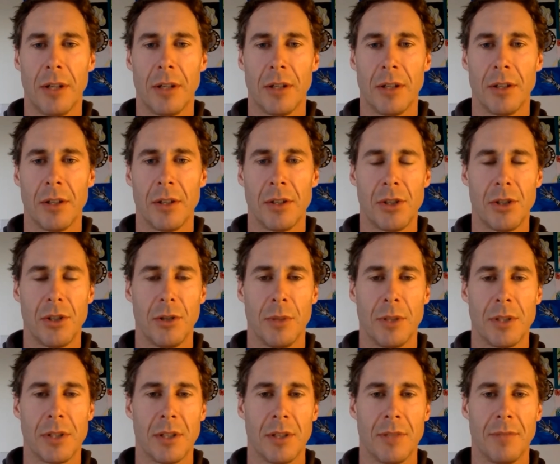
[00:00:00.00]
I assume
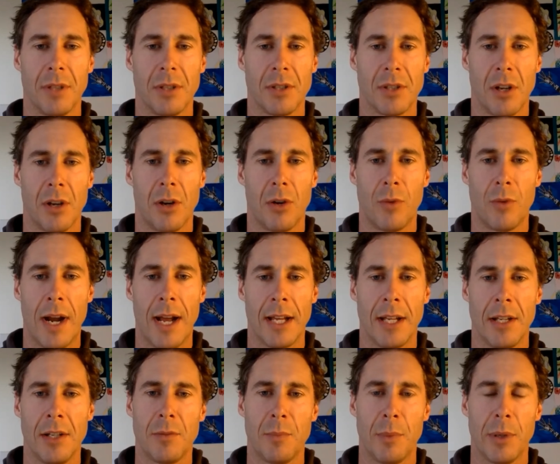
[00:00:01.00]
it's a whole
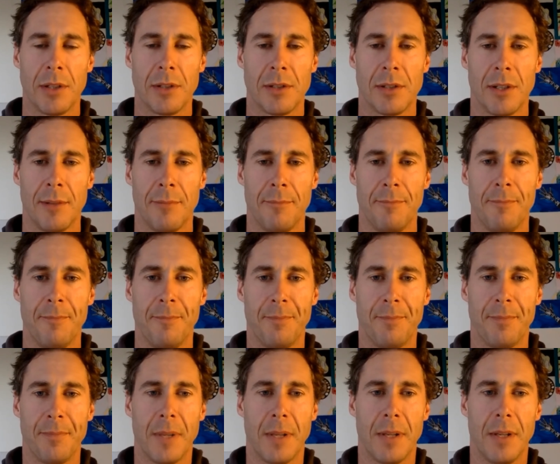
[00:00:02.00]
range, but
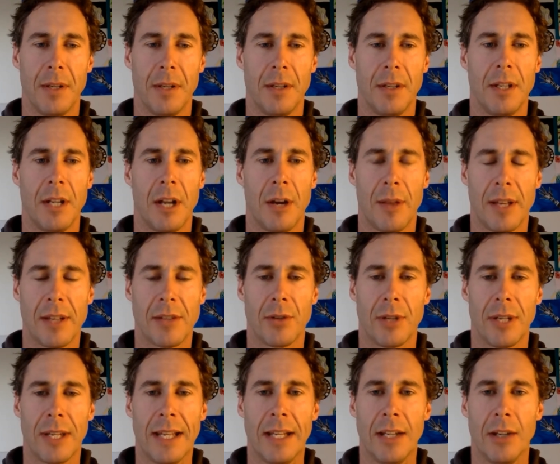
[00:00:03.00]
are they sort
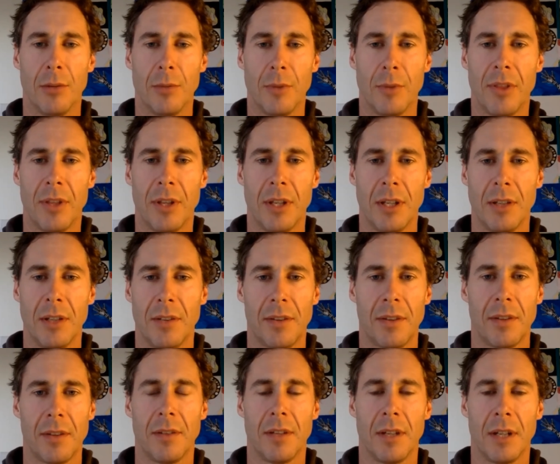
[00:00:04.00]
of getting on with
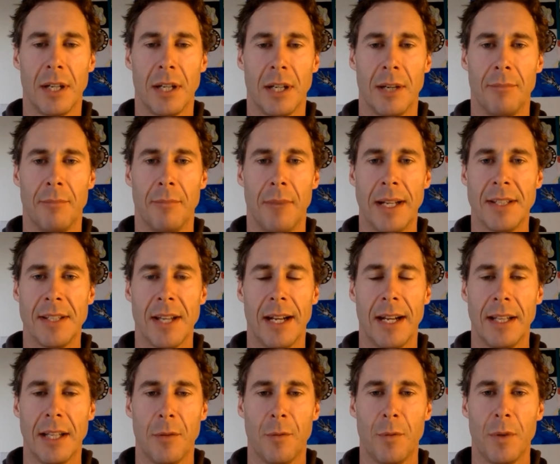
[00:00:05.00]
things,
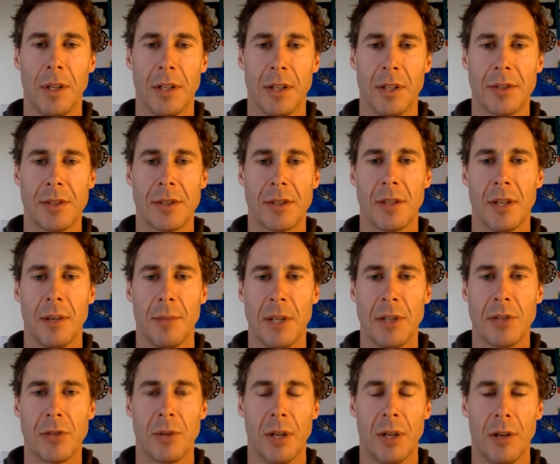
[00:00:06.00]
maintaining their fitness, their
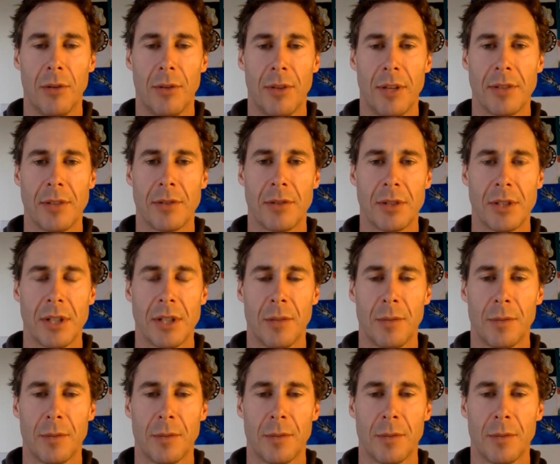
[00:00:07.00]
mental health, that sort of stuff?